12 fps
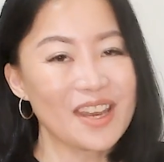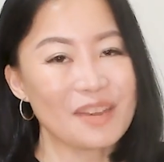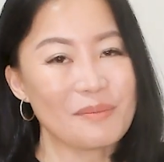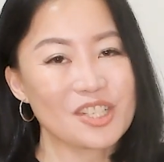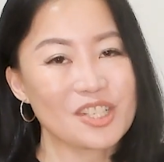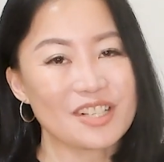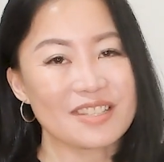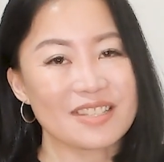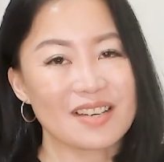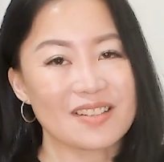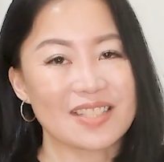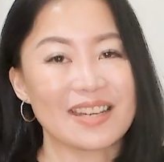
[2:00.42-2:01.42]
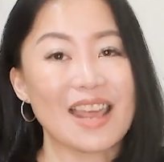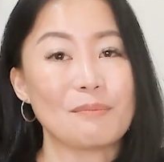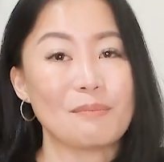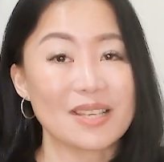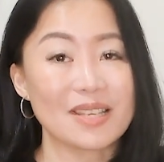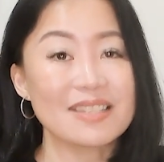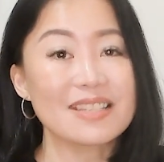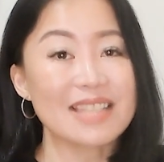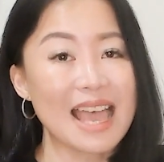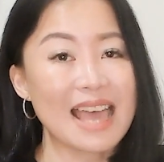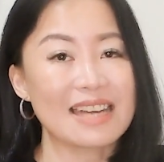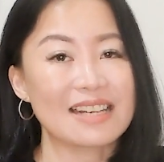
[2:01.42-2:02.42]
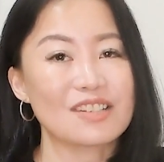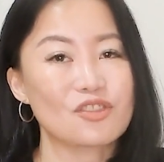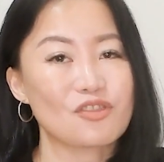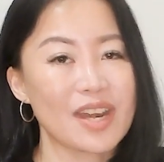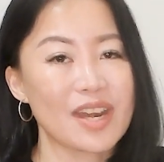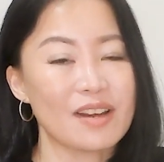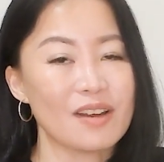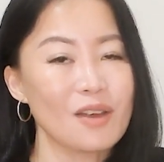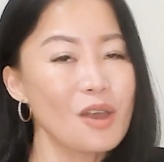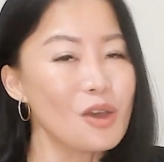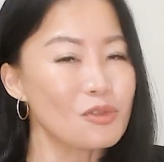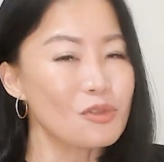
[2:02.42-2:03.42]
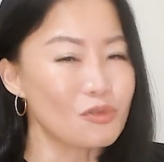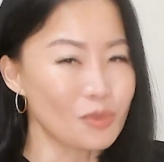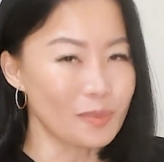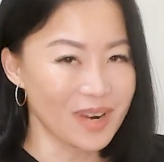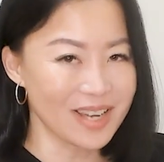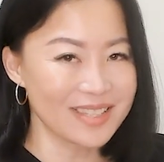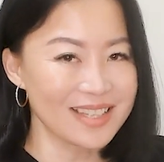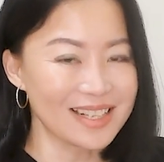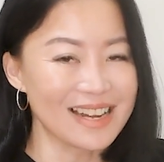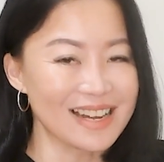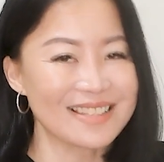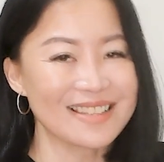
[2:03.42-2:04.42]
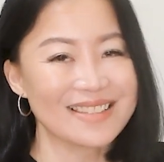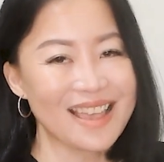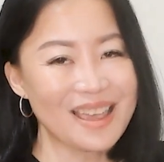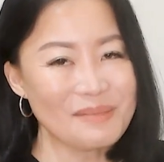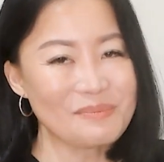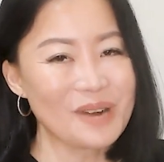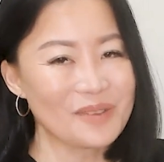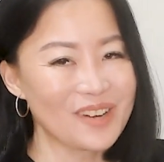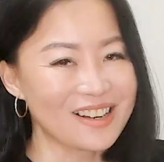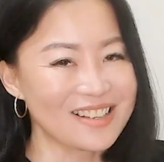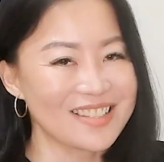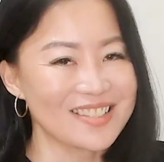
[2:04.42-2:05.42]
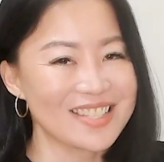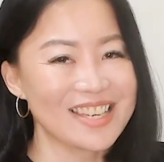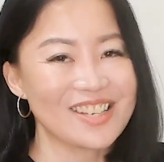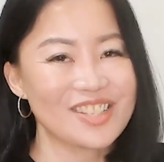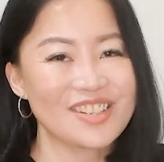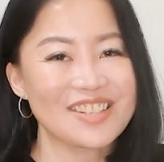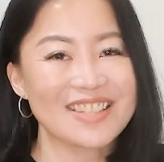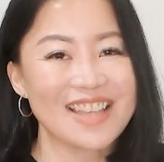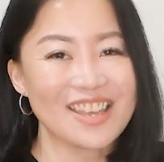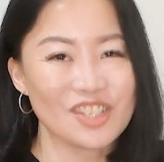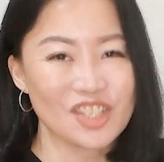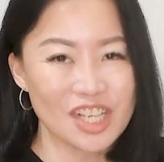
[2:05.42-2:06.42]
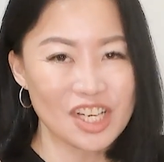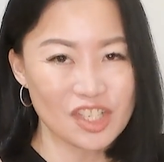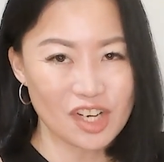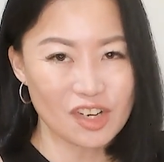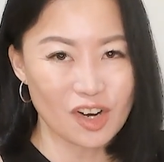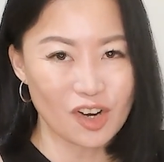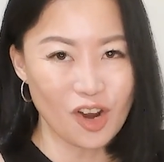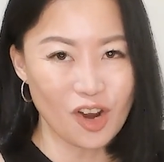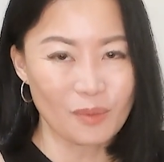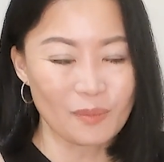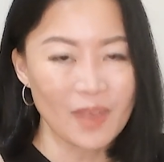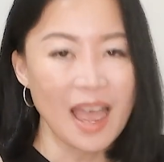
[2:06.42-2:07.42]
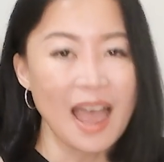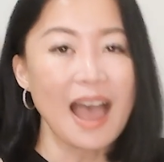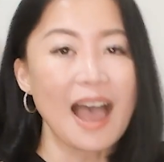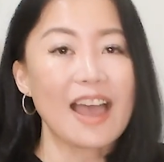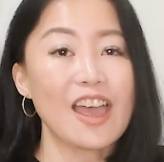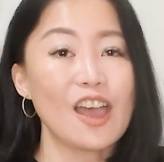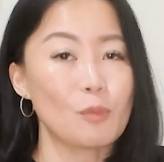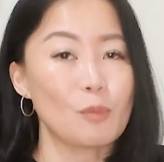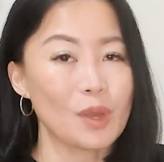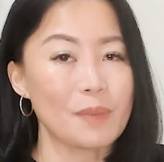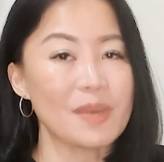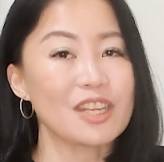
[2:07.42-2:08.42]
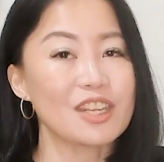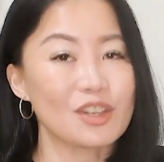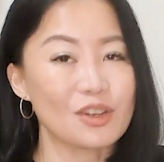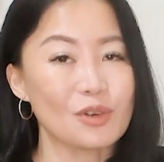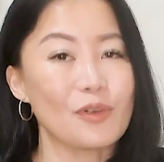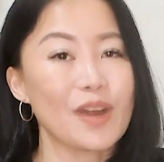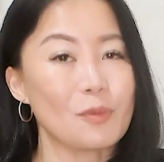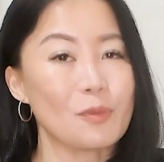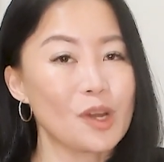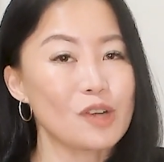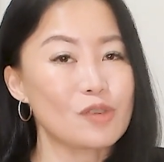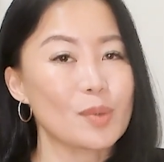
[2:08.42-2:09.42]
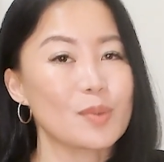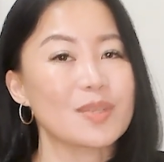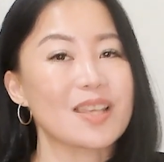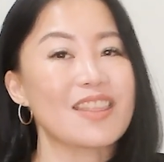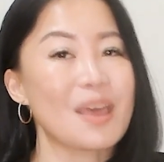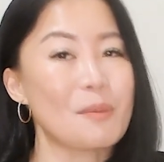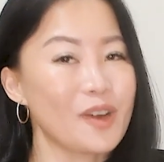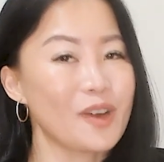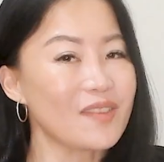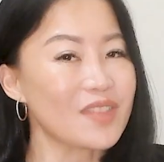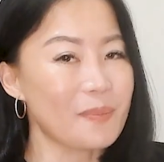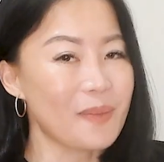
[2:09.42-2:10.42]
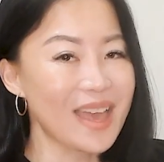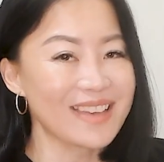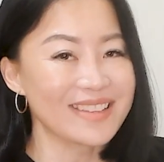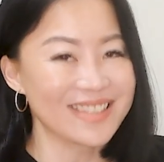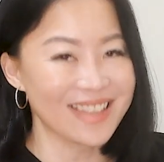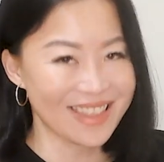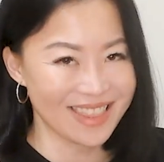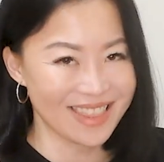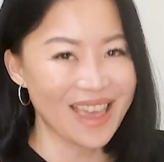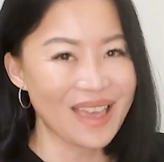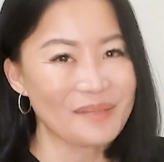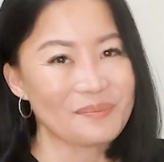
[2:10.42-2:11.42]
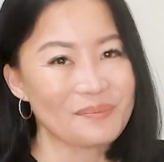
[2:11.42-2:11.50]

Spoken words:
image consultant and business etiquette trainer. Through masterclasses and private consultations at jeanniechia.com, I help women curate wardrobes that bring up the best in them.